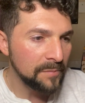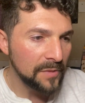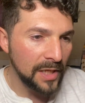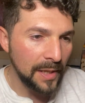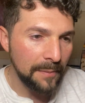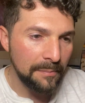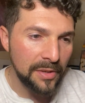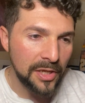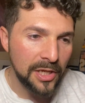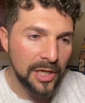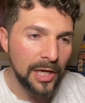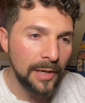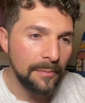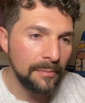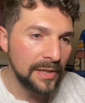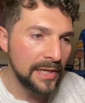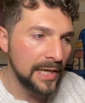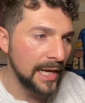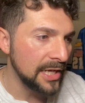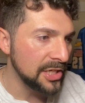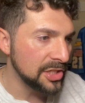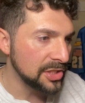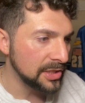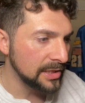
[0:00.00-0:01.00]
can become a
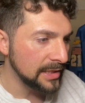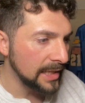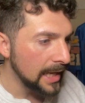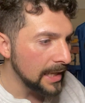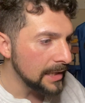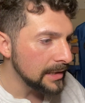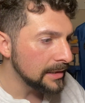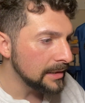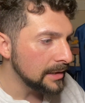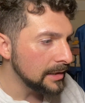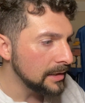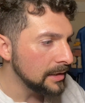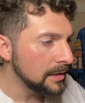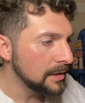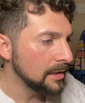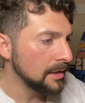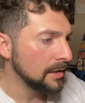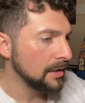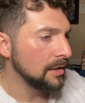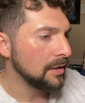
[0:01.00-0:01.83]
nationality